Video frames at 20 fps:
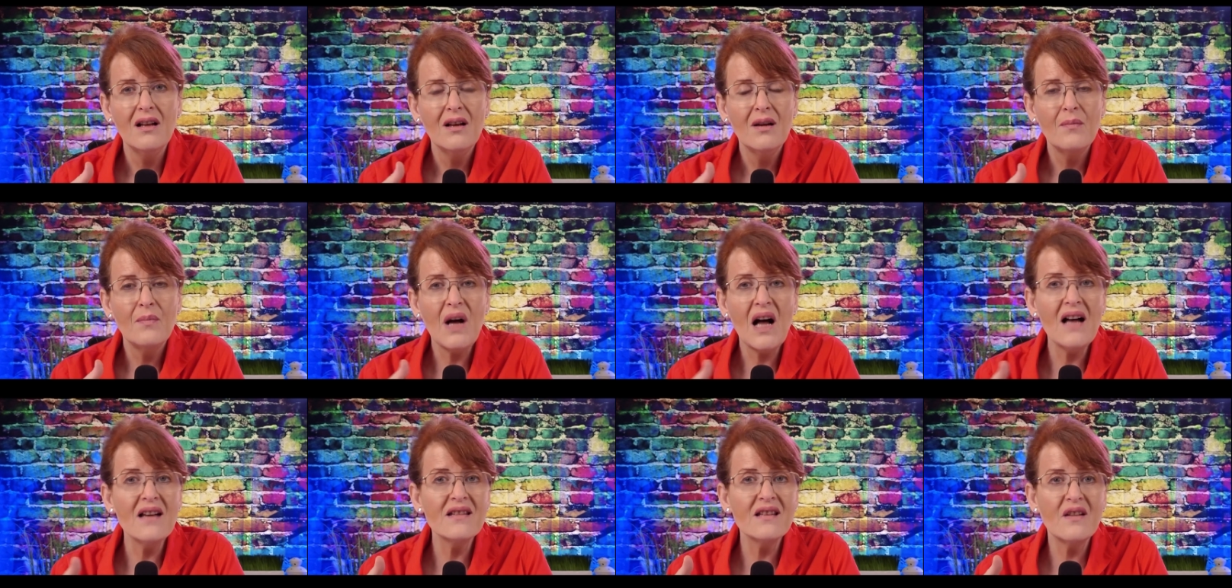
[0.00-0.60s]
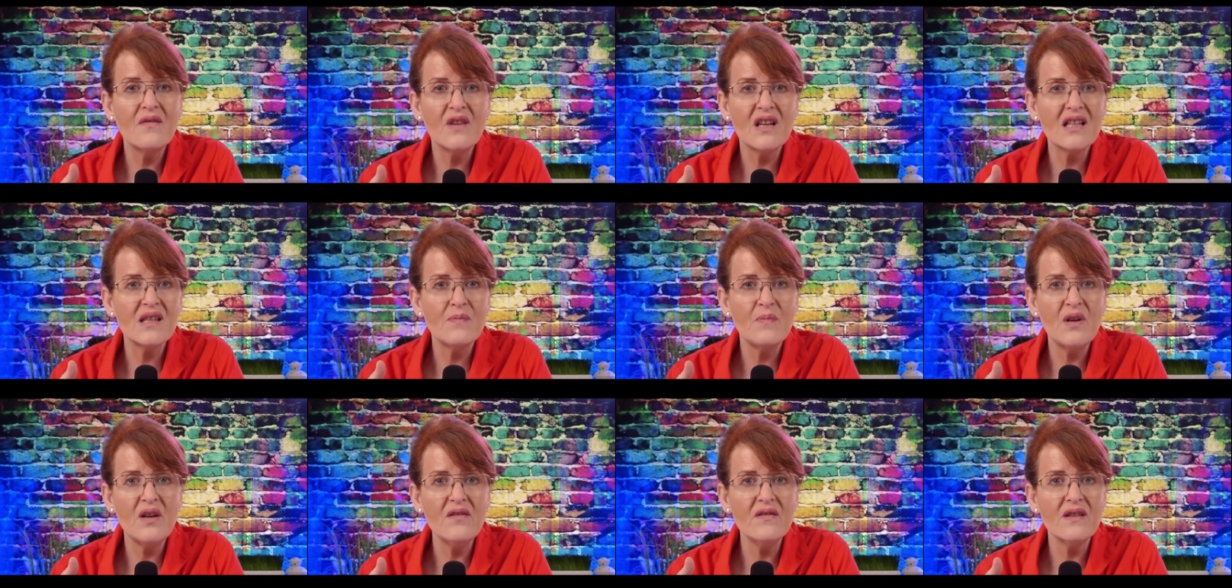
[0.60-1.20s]
positive
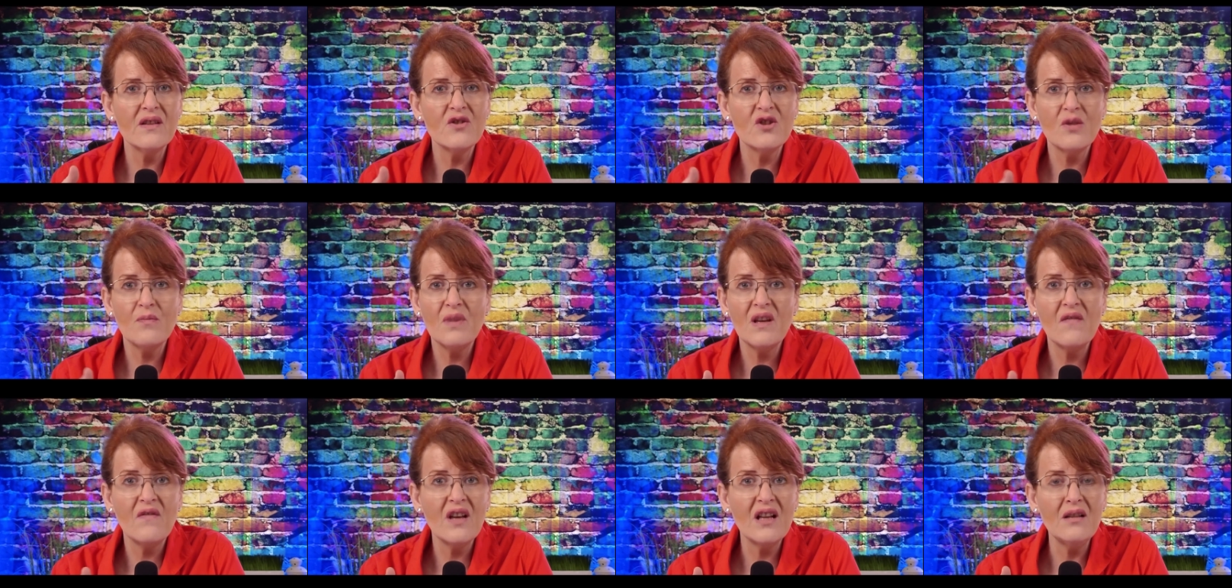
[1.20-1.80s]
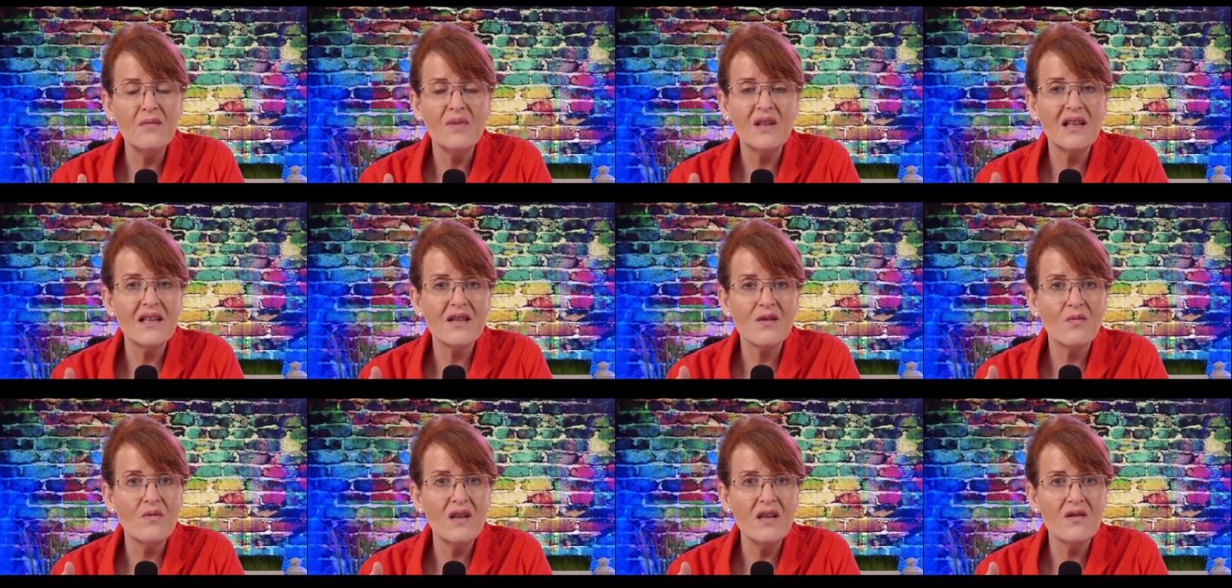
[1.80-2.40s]
experiences should be available as
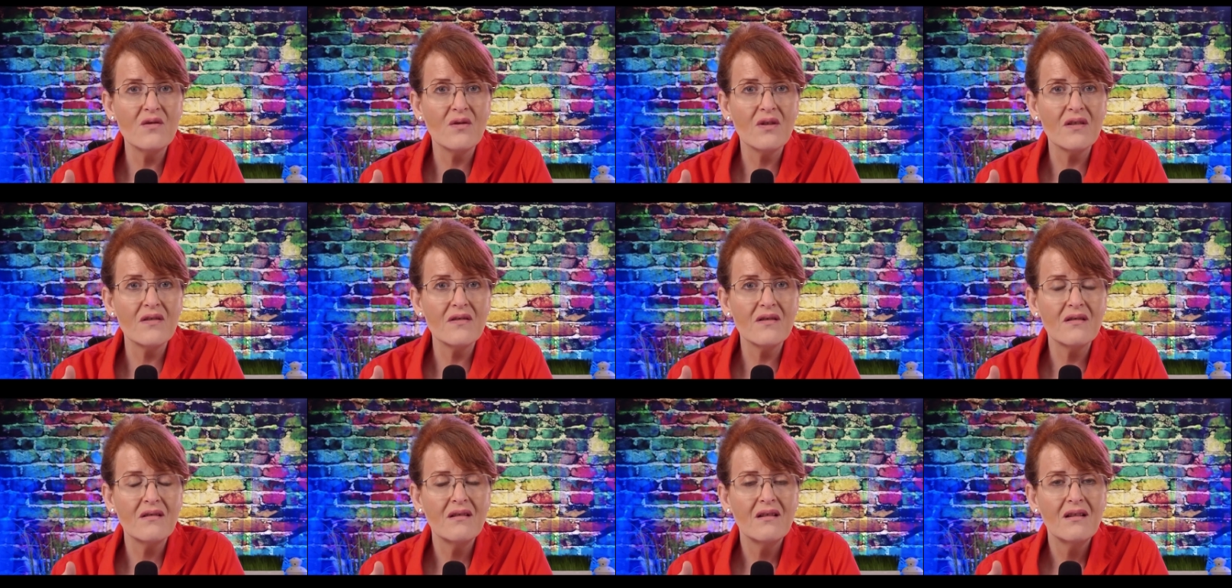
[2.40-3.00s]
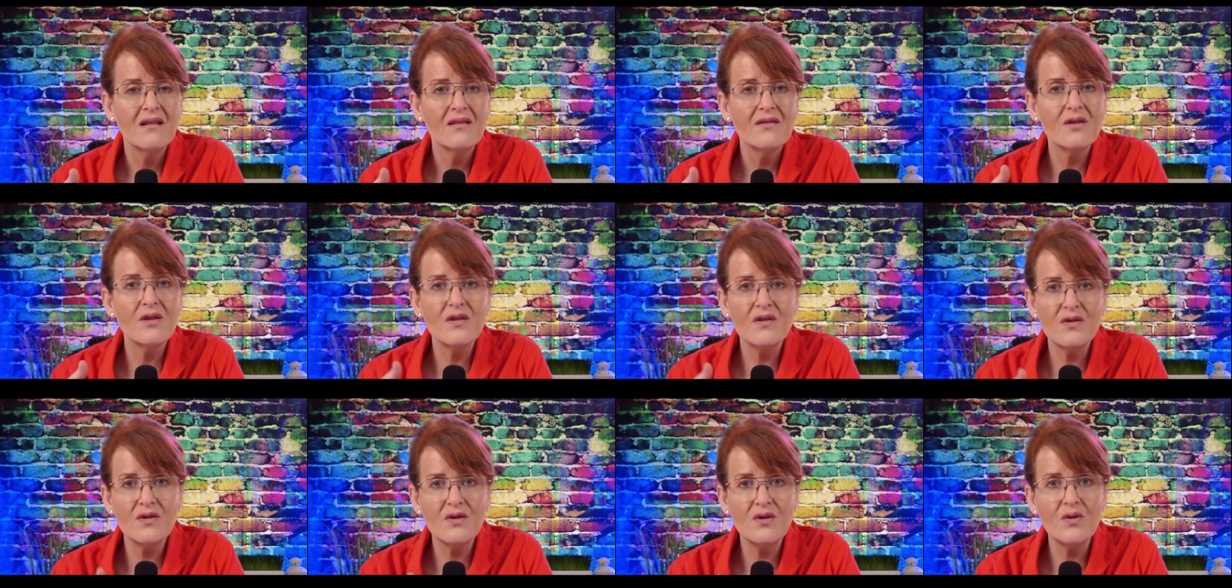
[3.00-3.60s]
a resource to
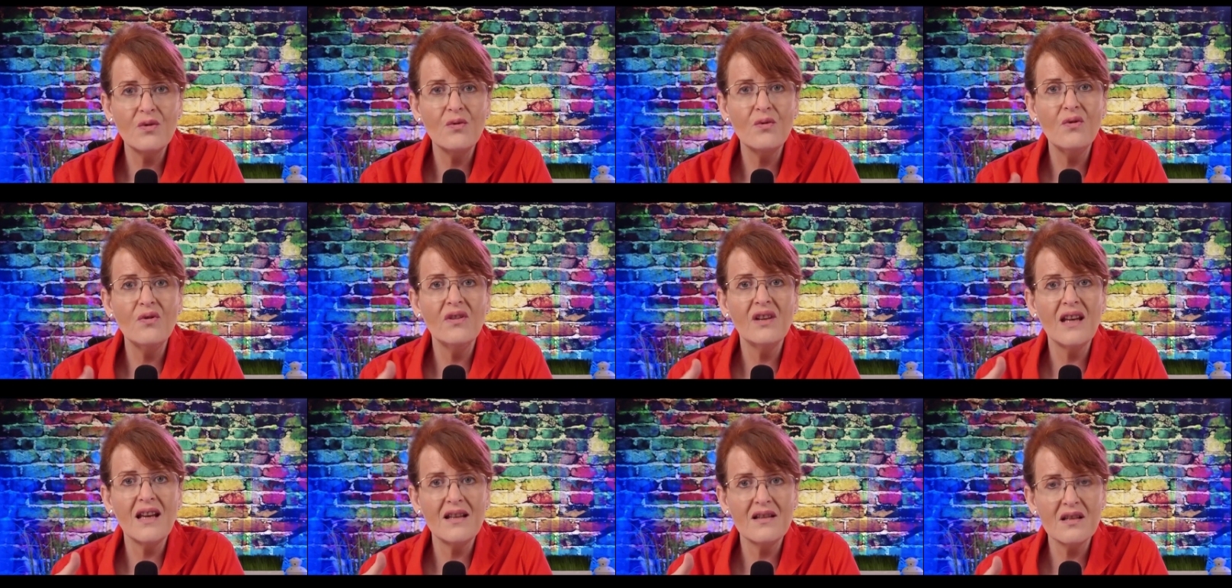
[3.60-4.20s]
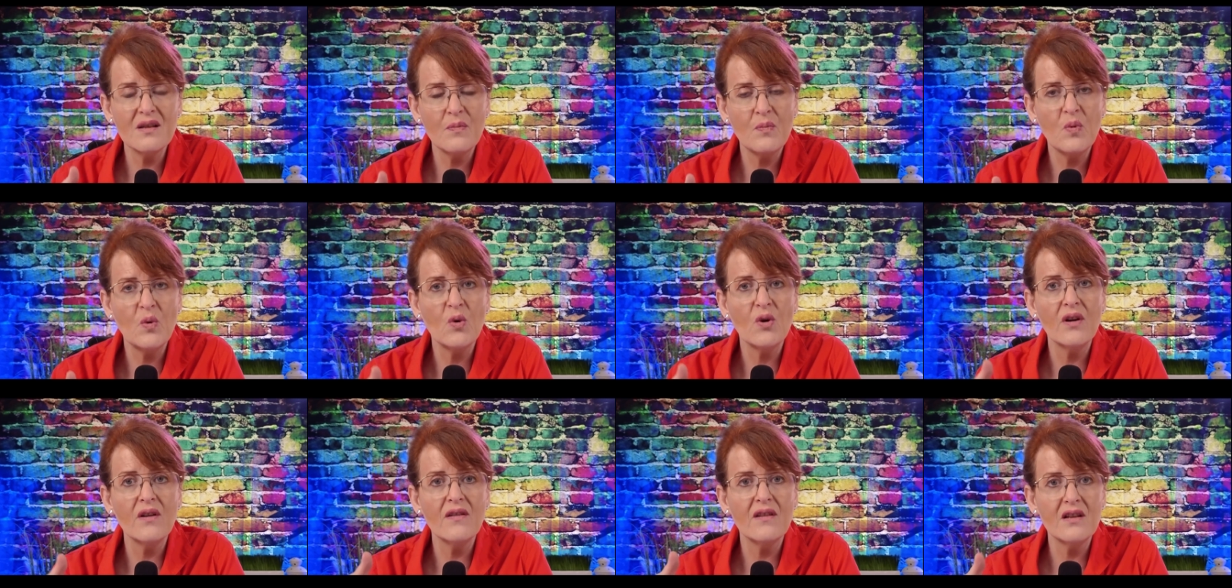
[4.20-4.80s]
soothe and
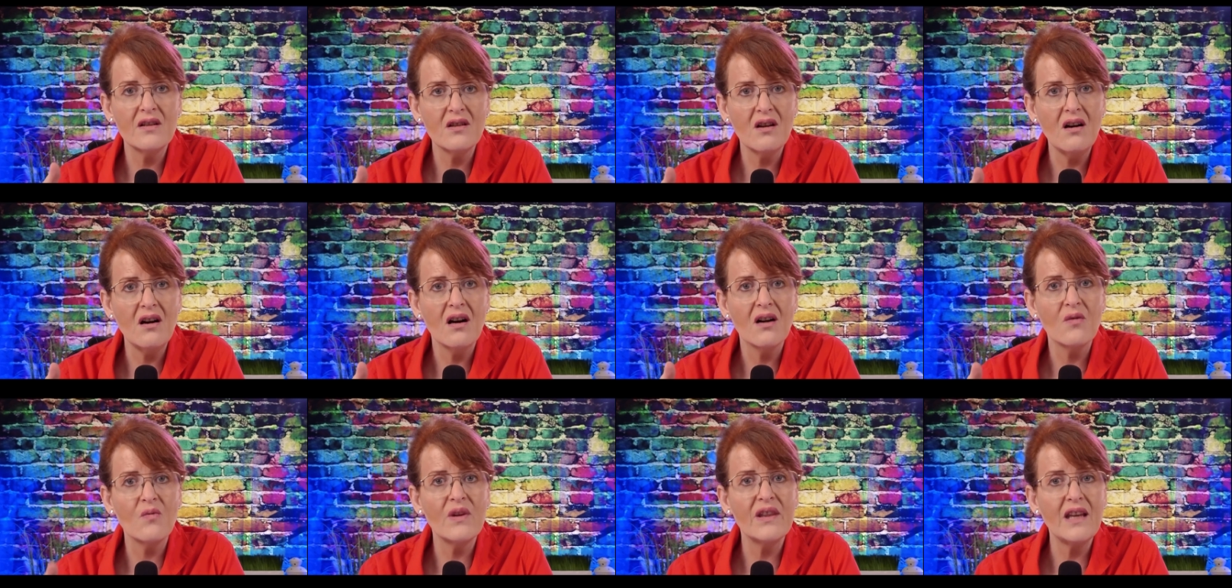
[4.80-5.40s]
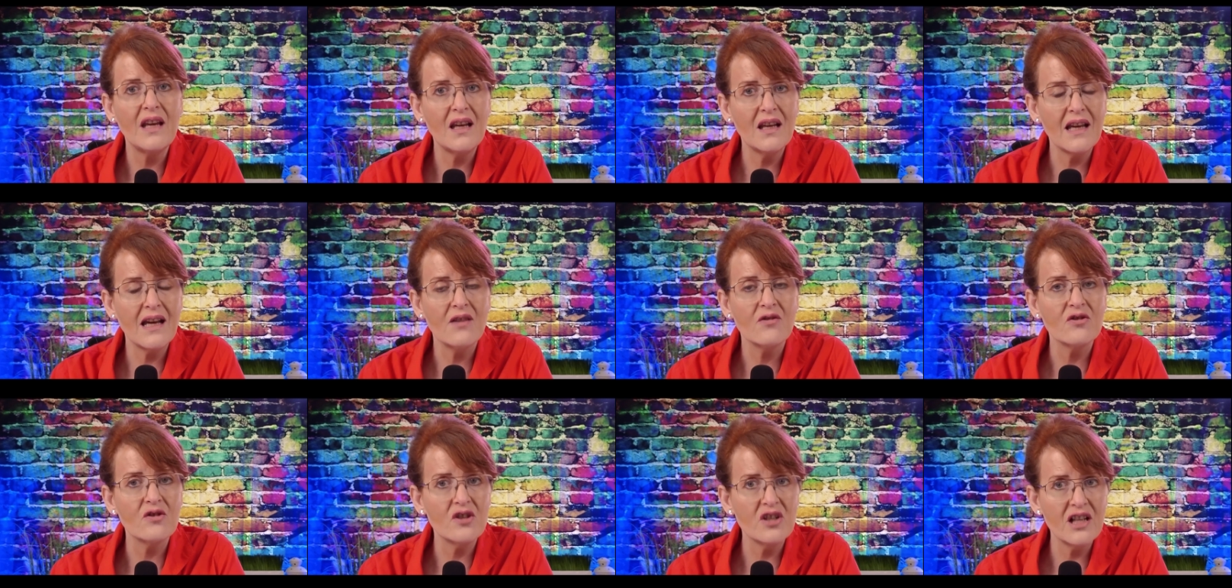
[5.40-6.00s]
support the dog when they
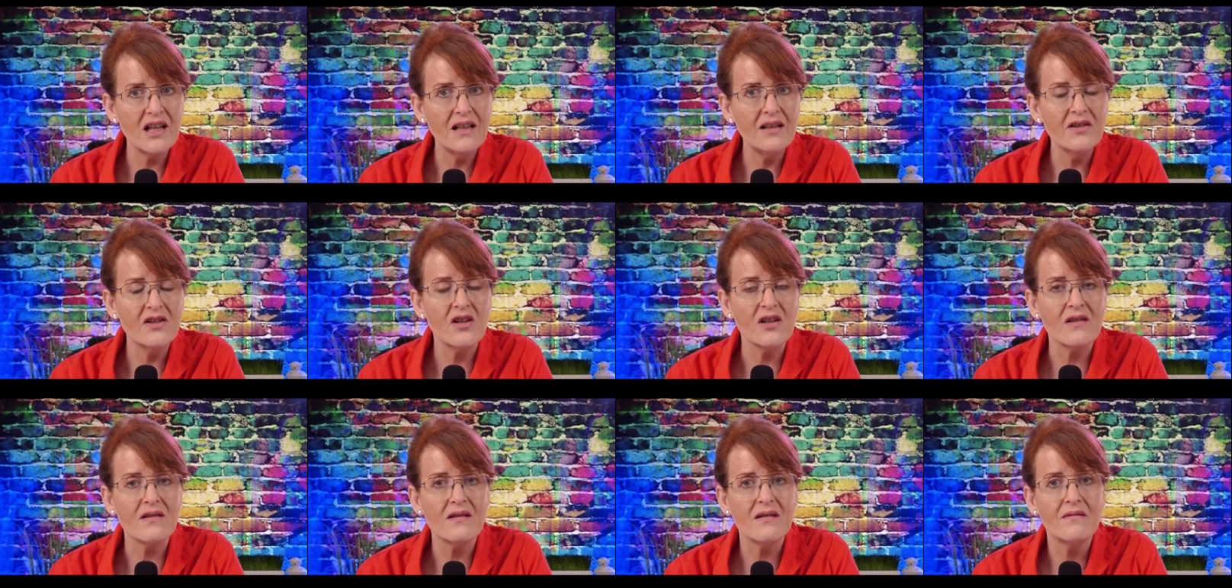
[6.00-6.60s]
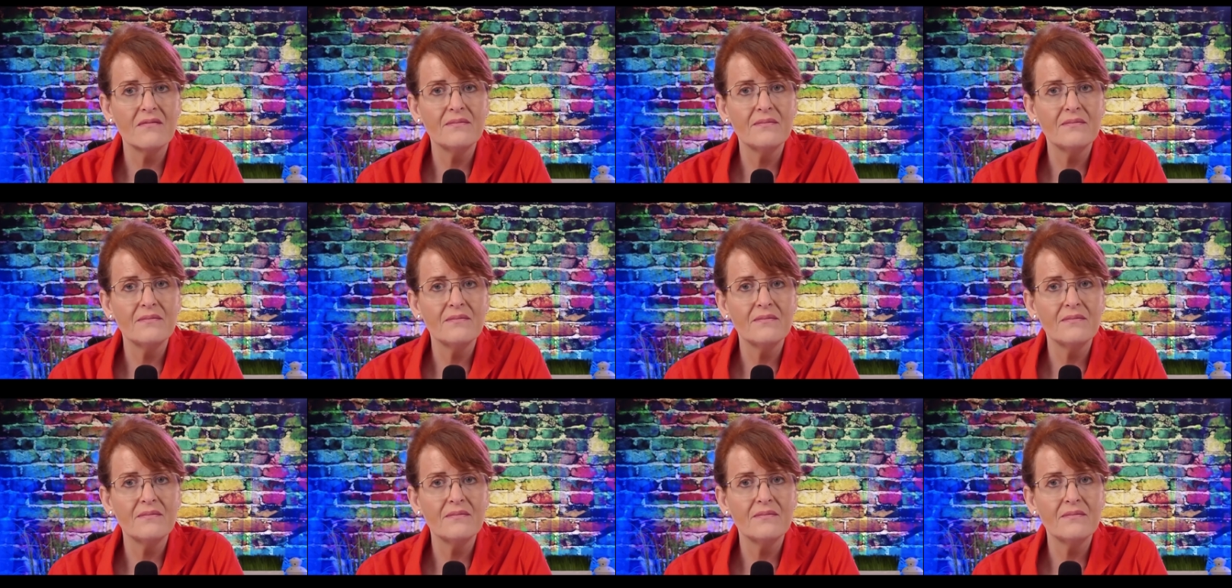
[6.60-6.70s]
encounter challenges.